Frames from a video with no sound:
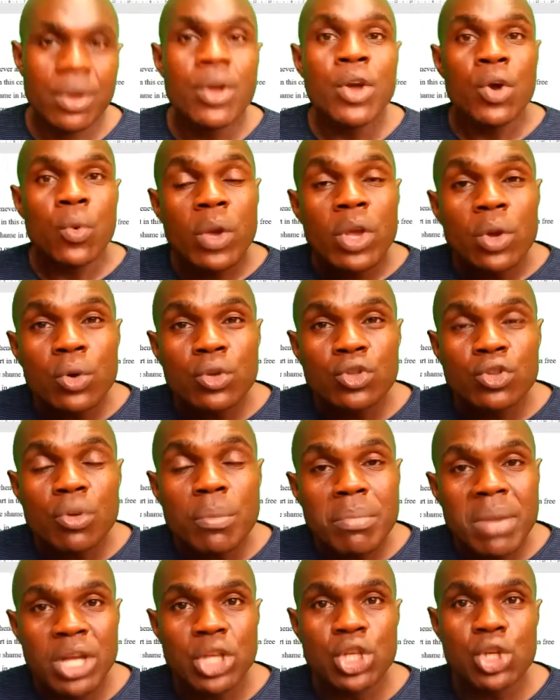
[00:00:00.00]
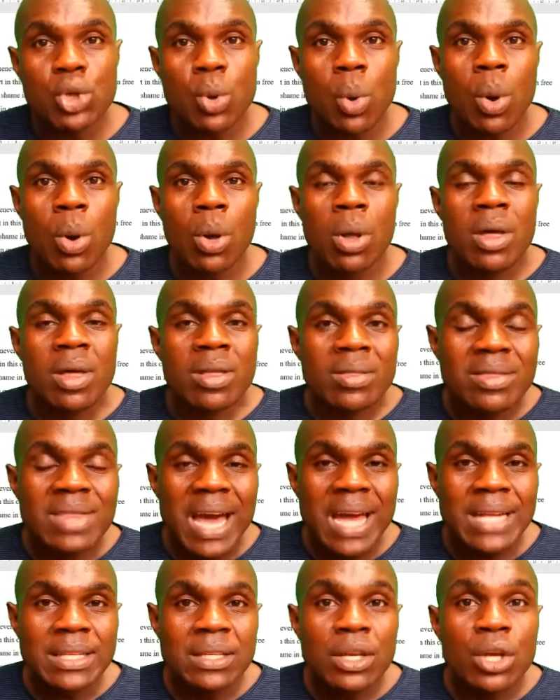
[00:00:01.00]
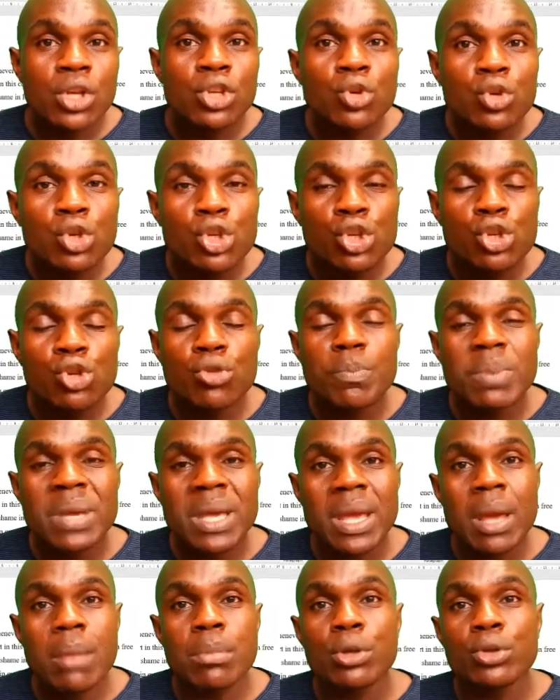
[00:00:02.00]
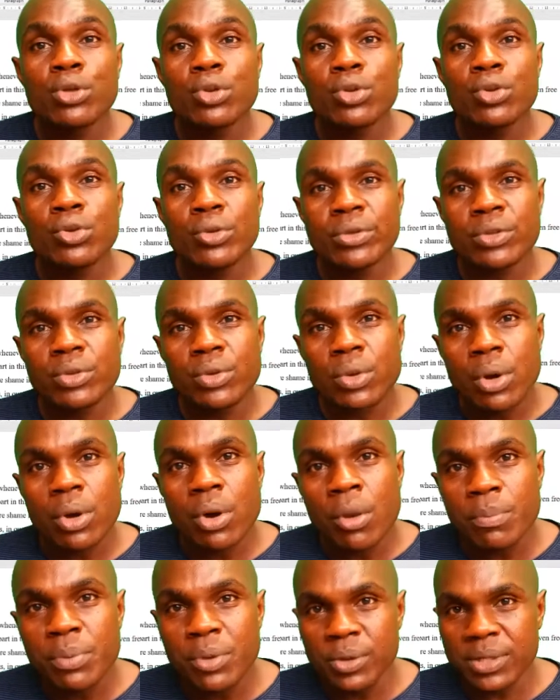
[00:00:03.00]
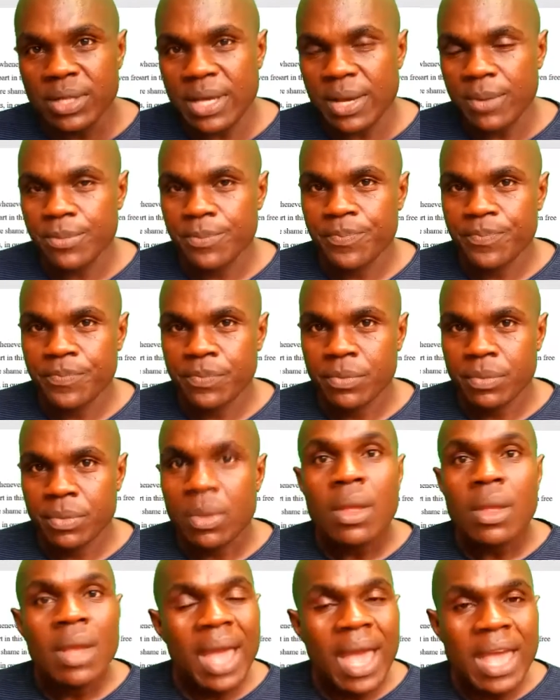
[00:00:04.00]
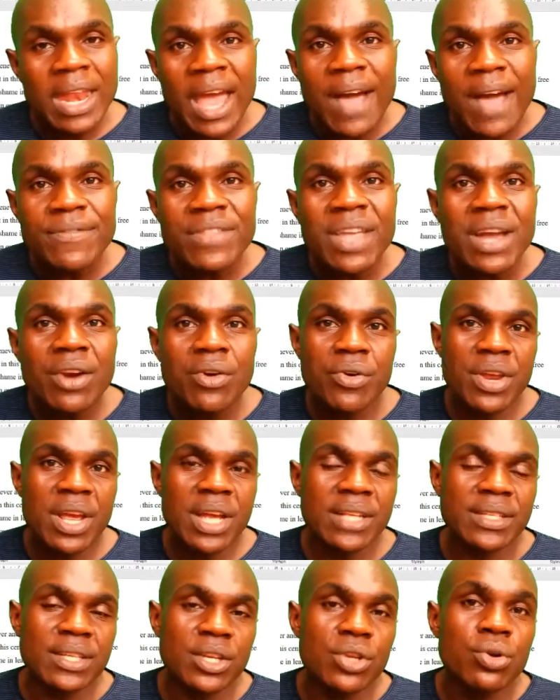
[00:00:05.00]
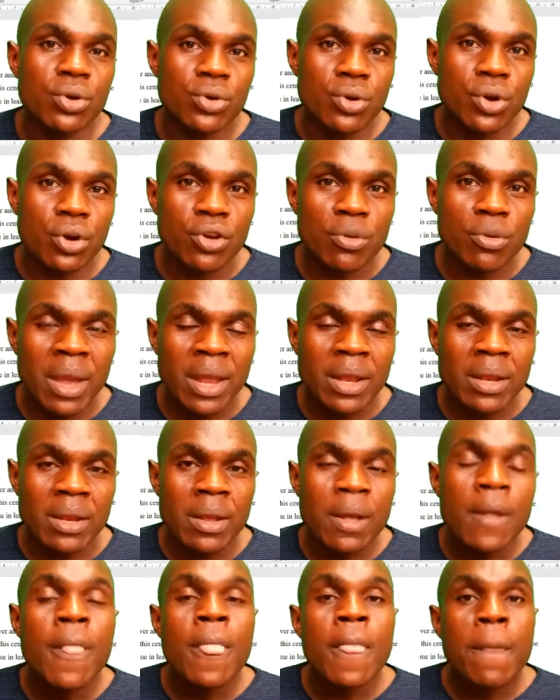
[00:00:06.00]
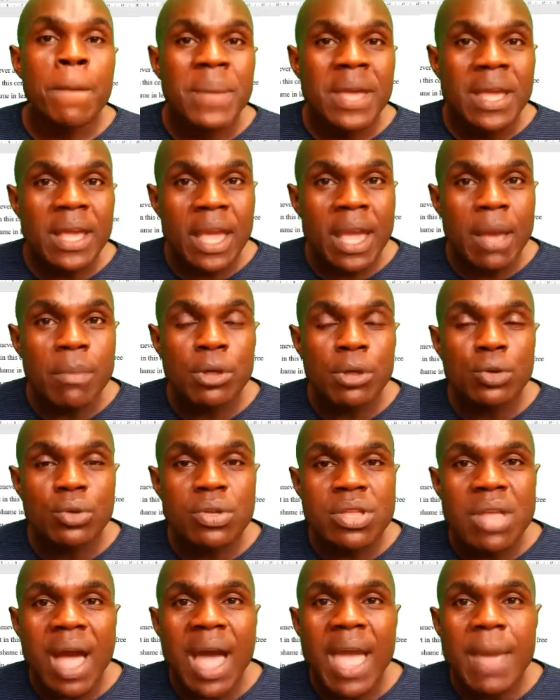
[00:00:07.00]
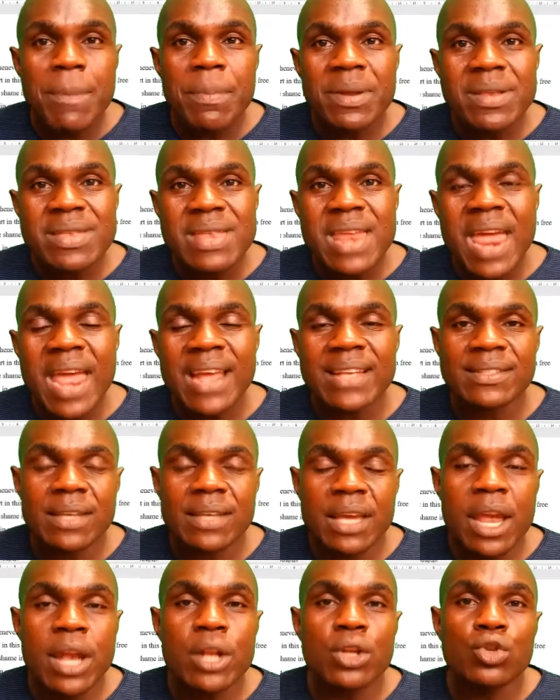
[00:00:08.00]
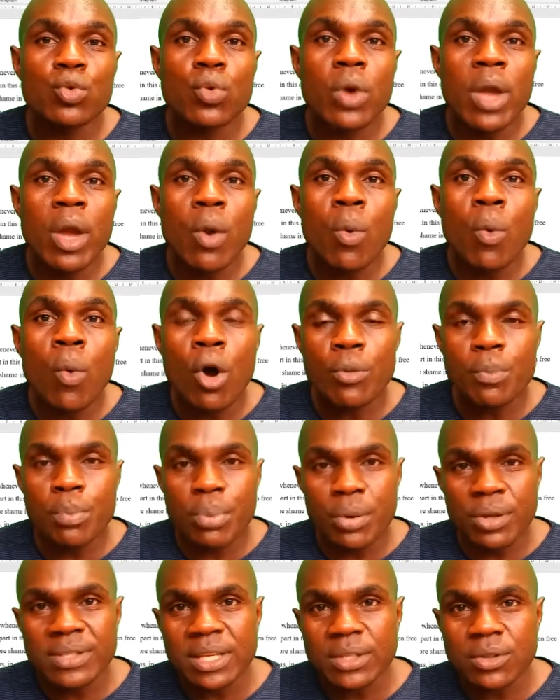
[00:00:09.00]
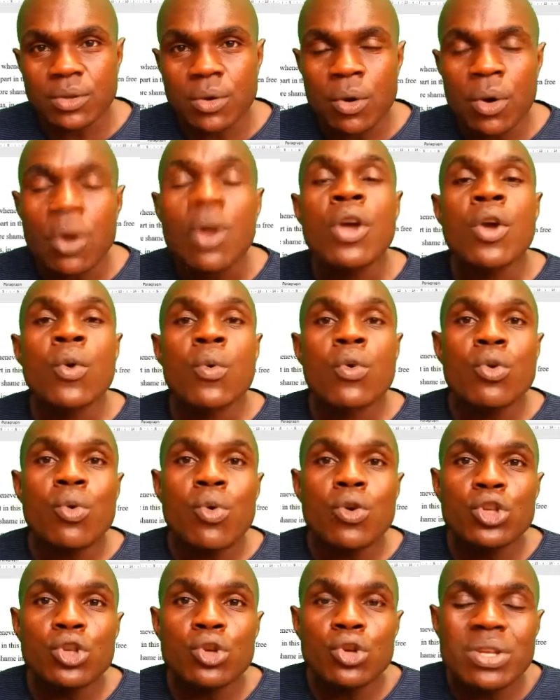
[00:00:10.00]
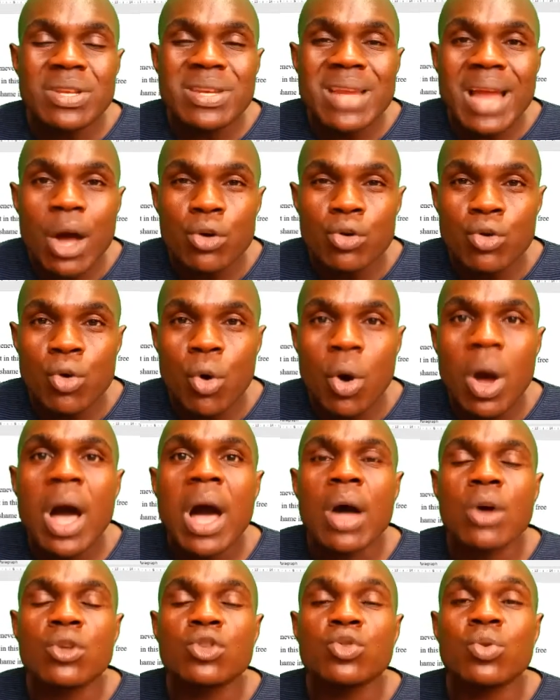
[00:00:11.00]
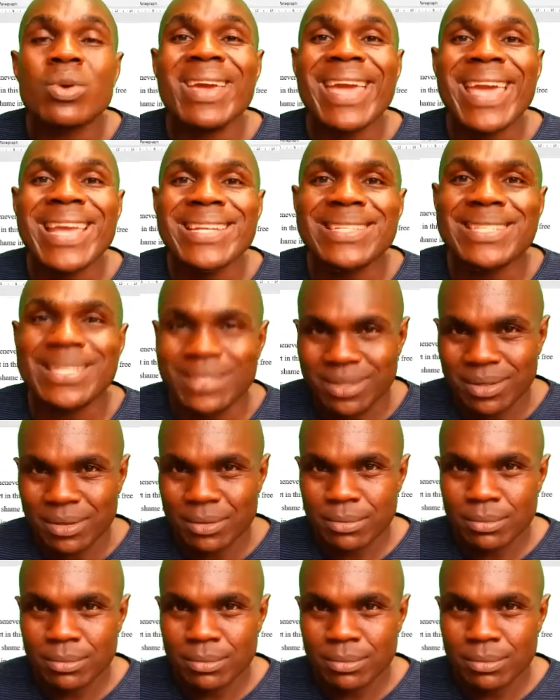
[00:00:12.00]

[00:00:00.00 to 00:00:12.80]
We also make sure that you should be able to use your computer. And after creating your document, being able to type text into a word processor, you should now know how to edit.